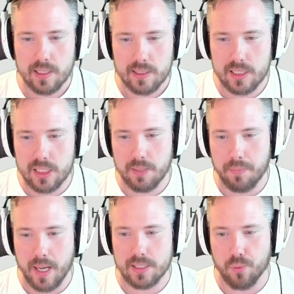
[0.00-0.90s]
This ship
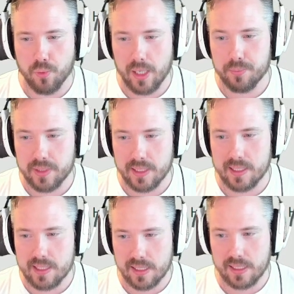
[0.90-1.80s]
has a
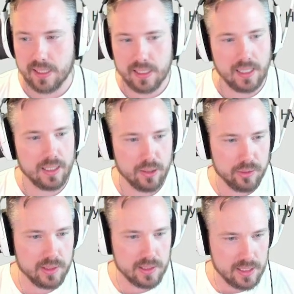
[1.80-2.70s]
well-protected citadel and
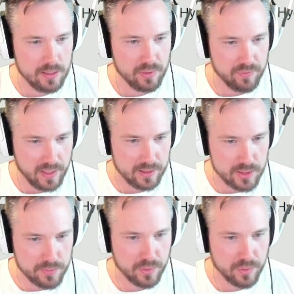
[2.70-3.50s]
good concealment values,